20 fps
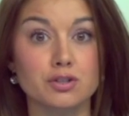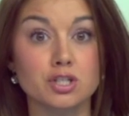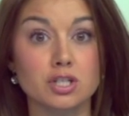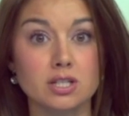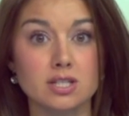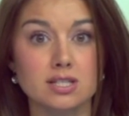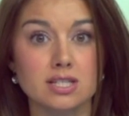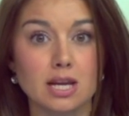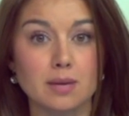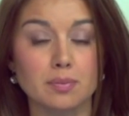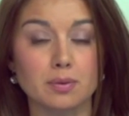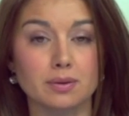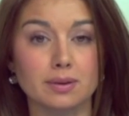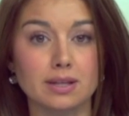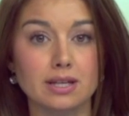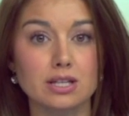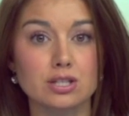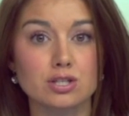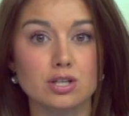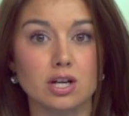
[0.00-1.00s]
Virginia State
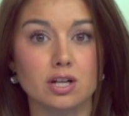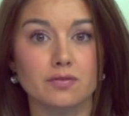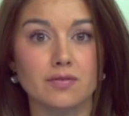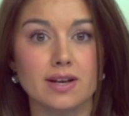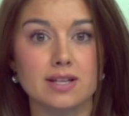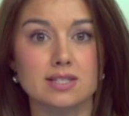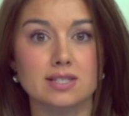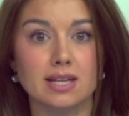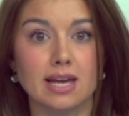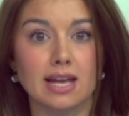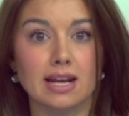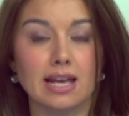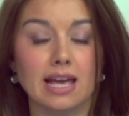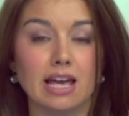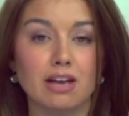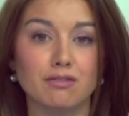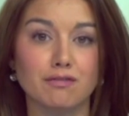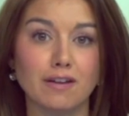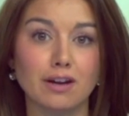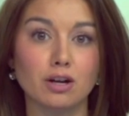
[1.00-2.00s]
Police are investigating
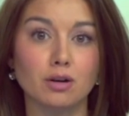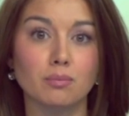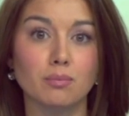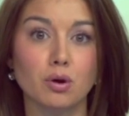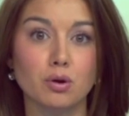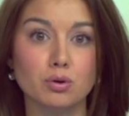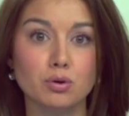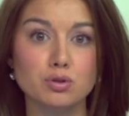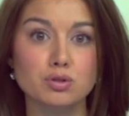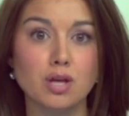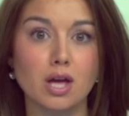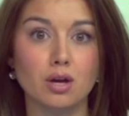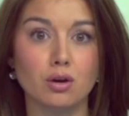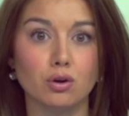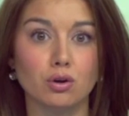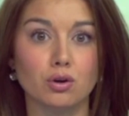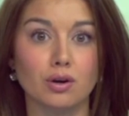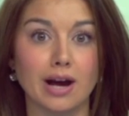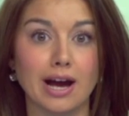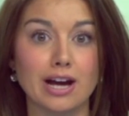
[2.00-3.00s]
a fatal motorcycle